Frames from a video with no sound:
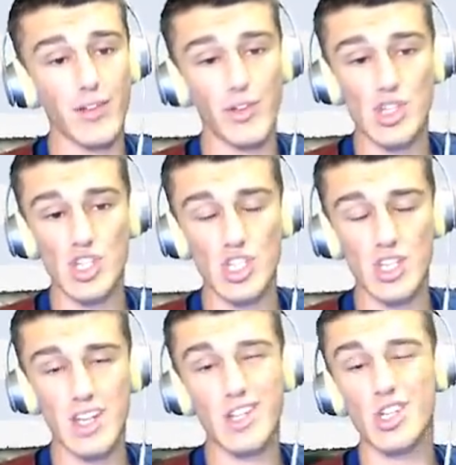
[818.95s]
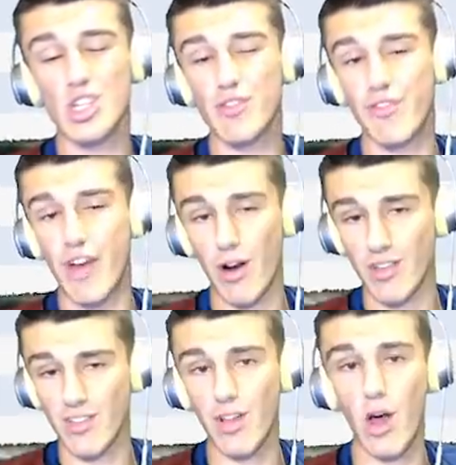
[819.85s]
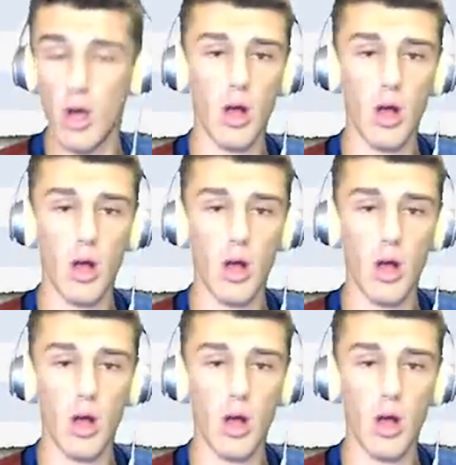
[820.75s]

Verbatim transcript: It's just it's just very slow.